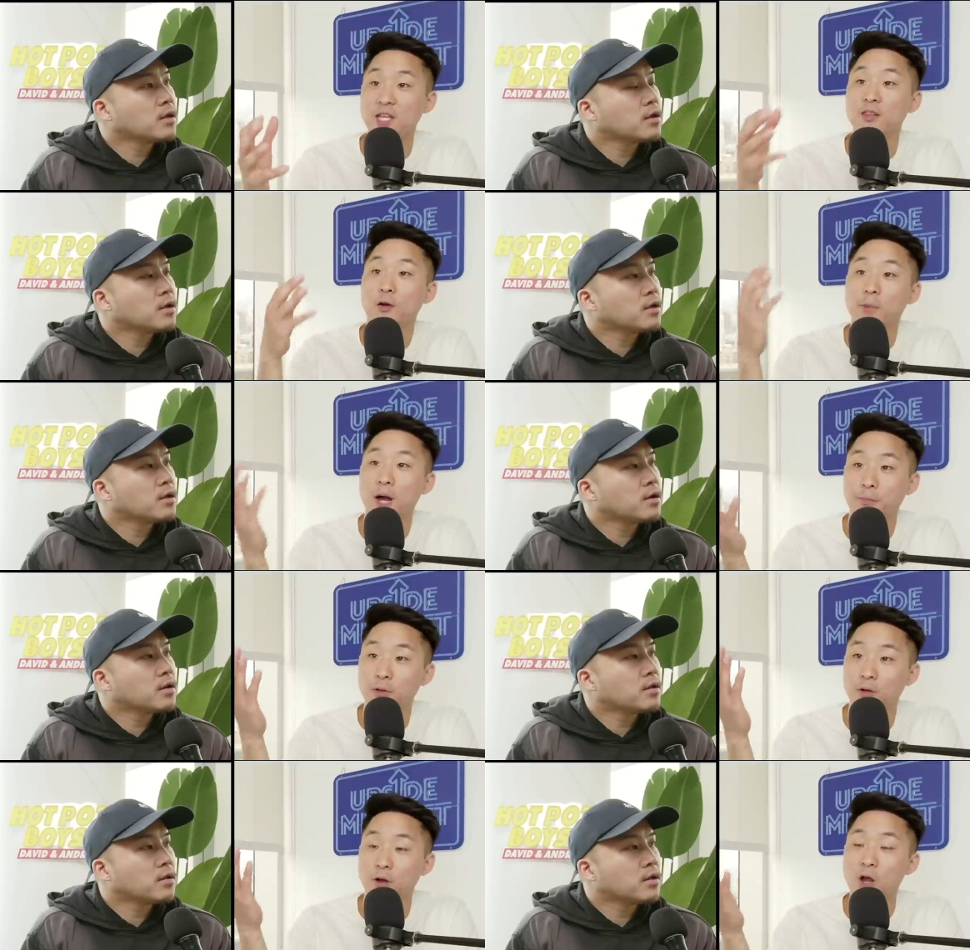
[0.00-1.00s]
Speaker 1: in their
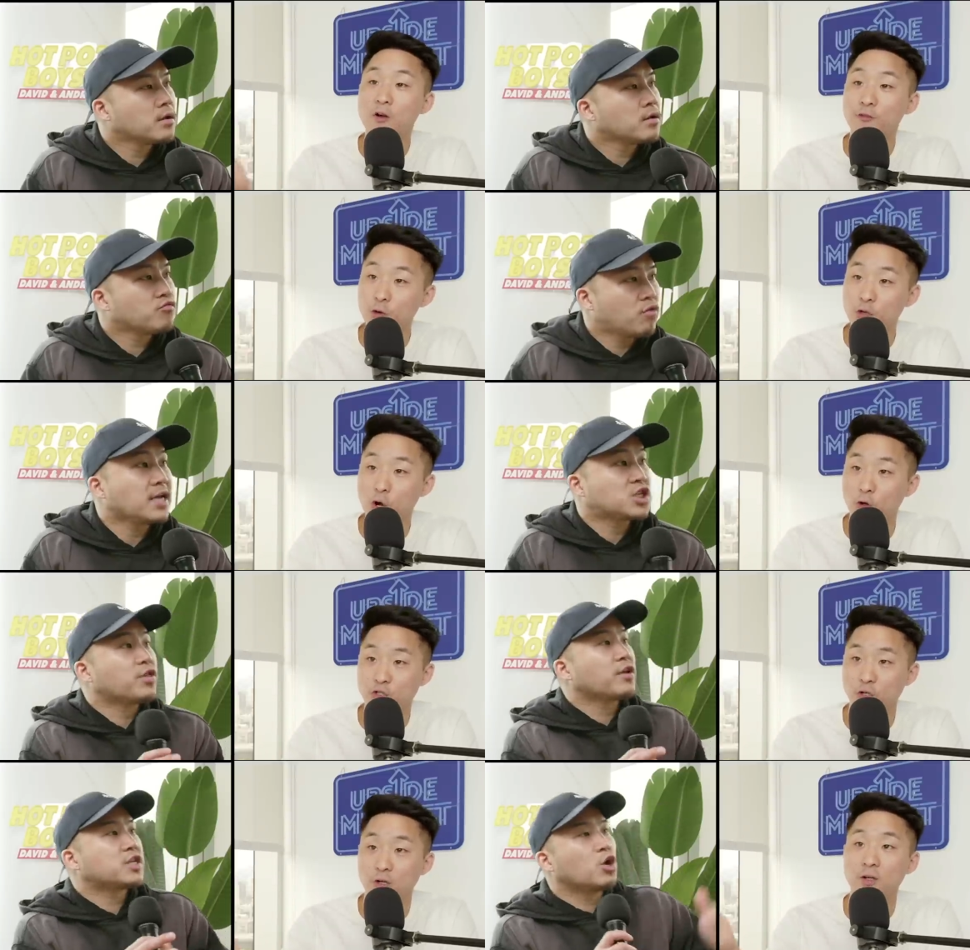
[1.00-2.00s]
popular
Speaker 2: food right.
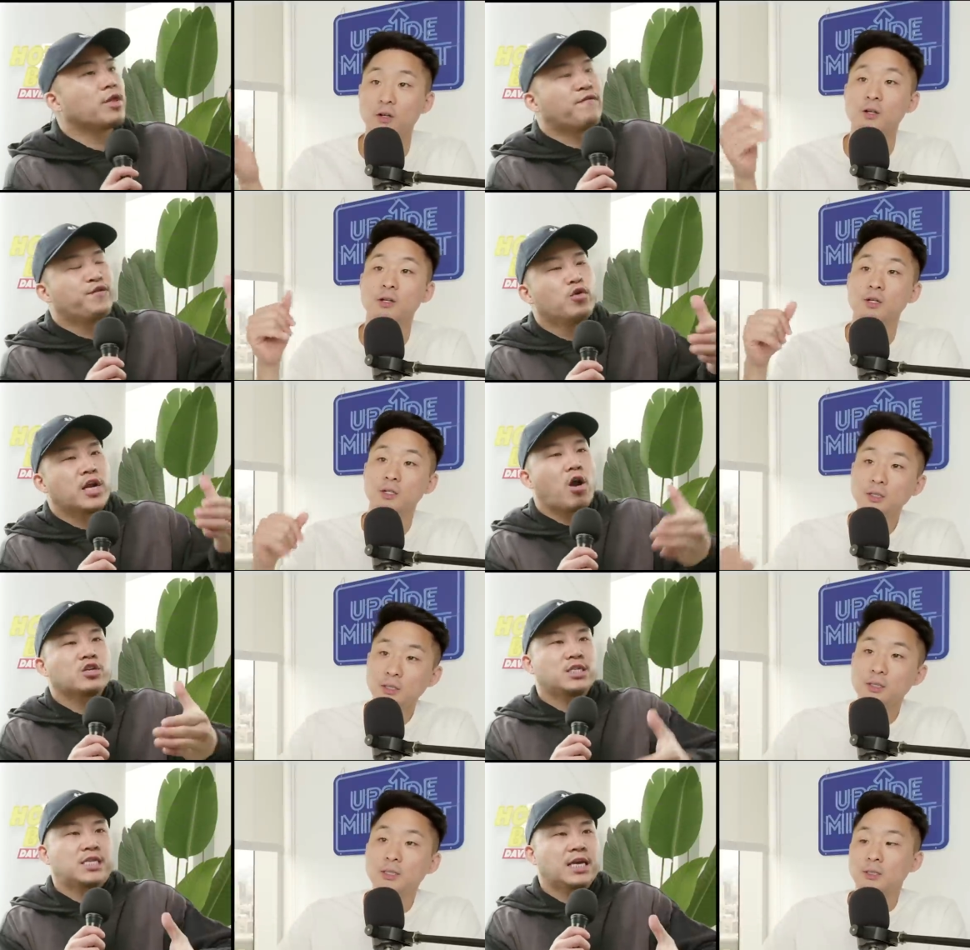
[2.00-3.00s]
culture. So the, so the, food in
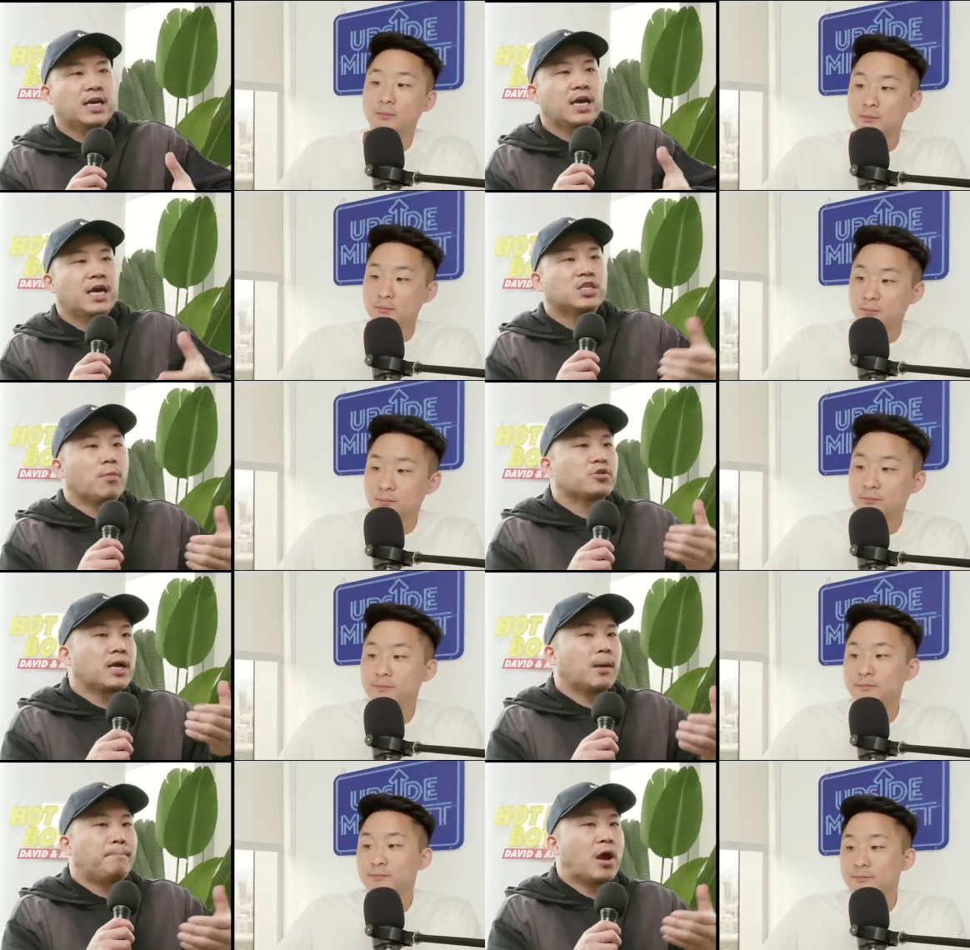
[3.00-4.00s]
Argentina is almost
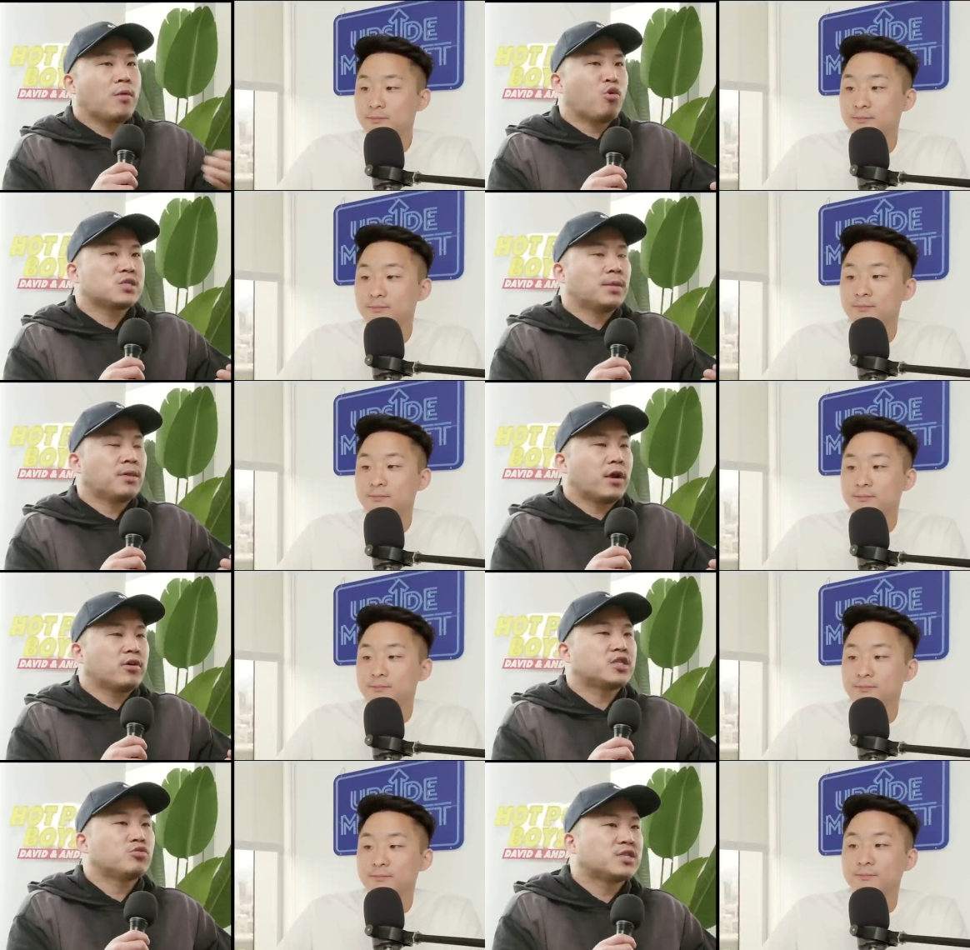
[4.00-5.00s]
going to bear more
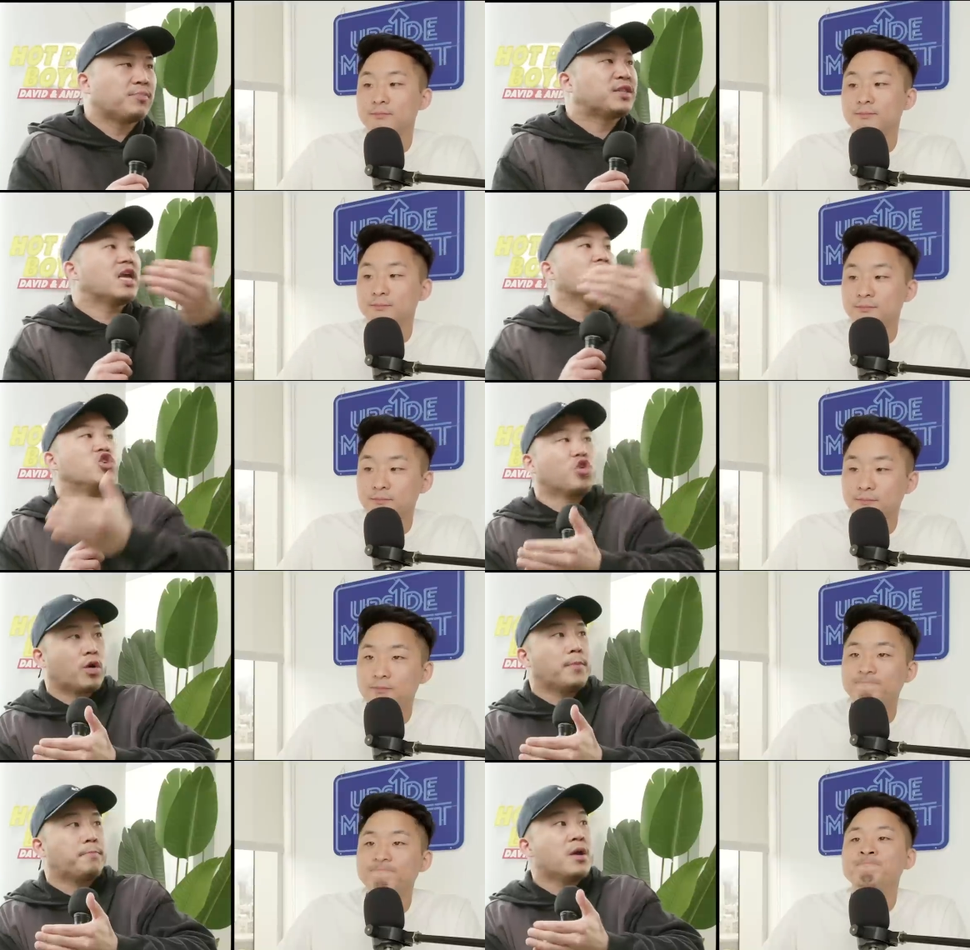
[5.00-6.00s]
similarities to something in
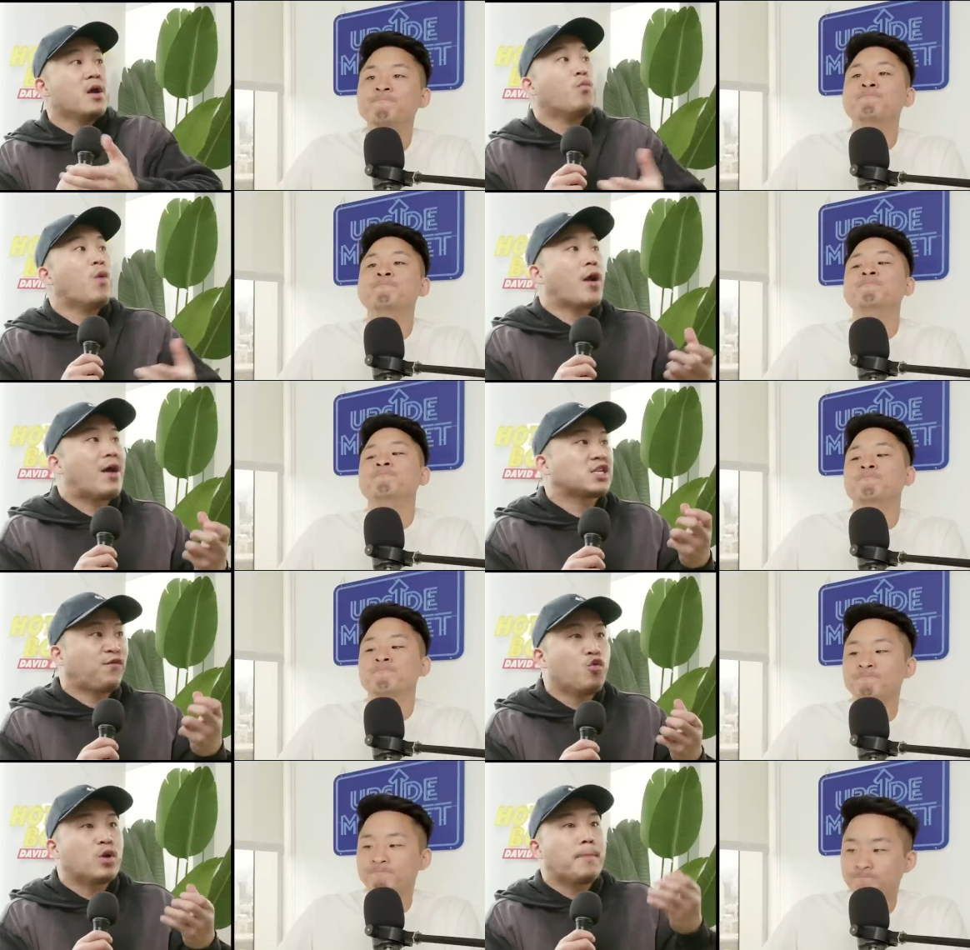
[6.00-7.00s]
Europe, mm. whereas
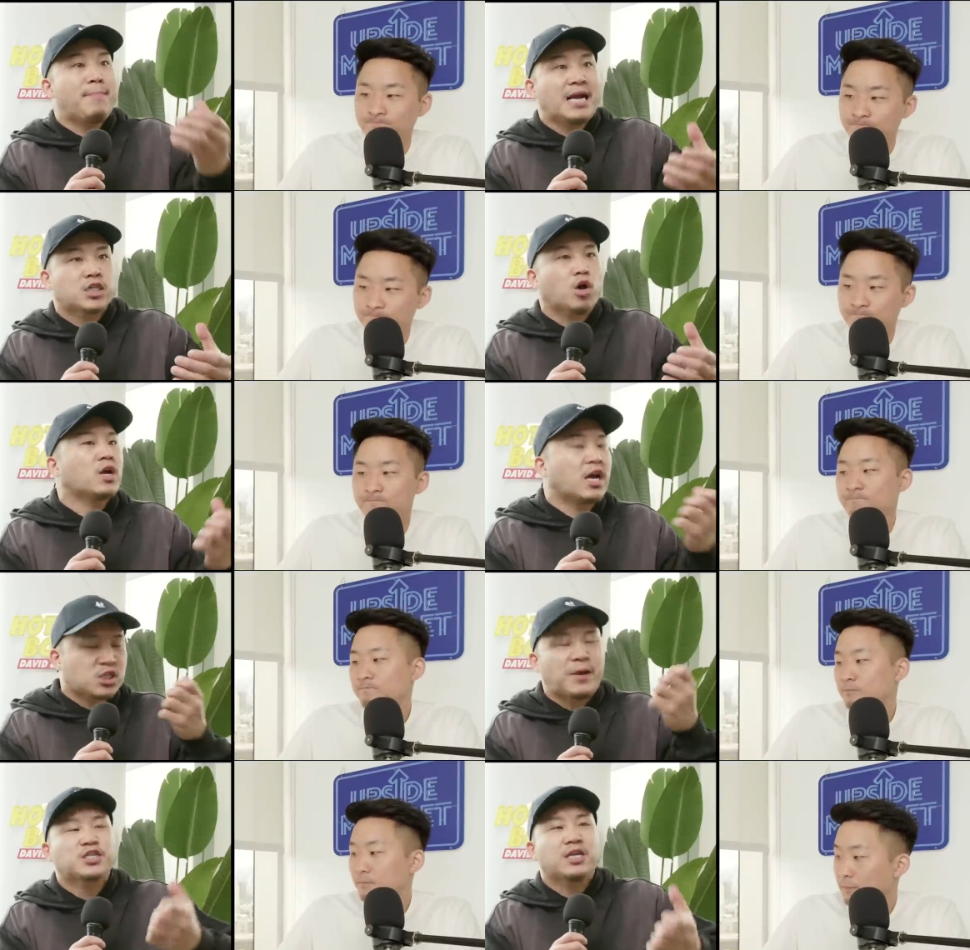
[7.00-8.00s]
food in Mexico,
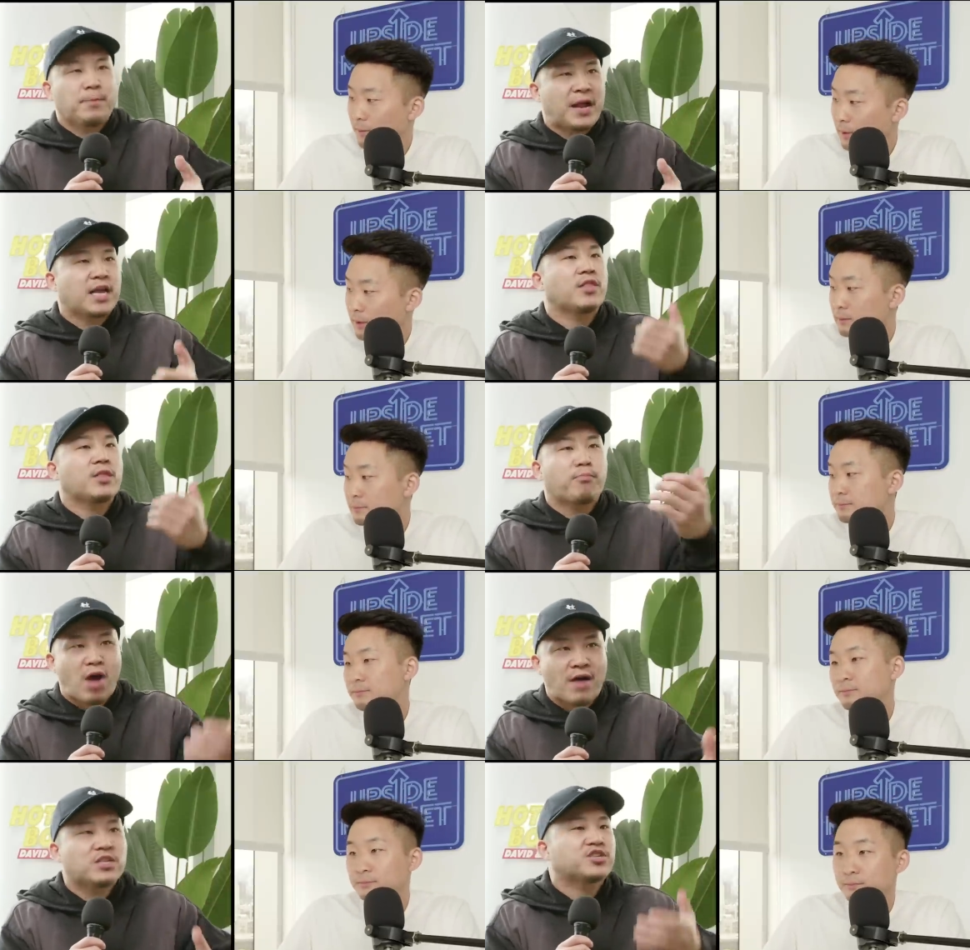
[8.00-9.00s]
especially depending on the
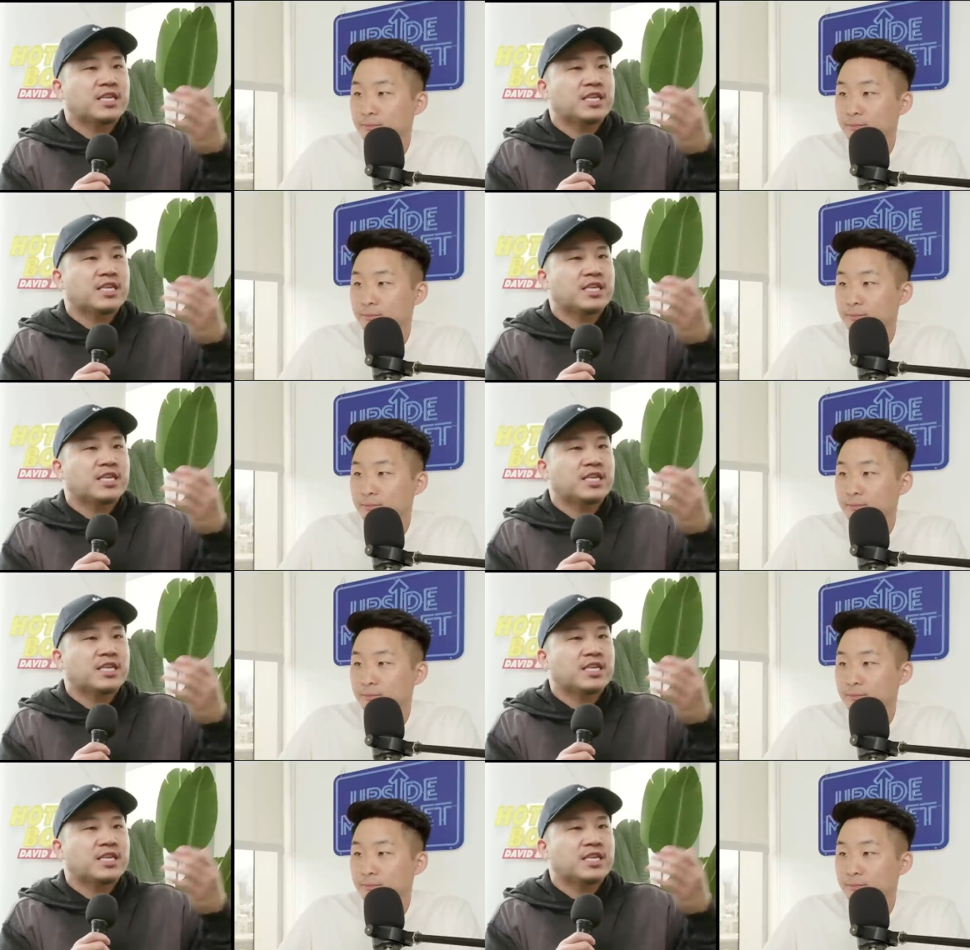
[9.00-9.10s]
province or the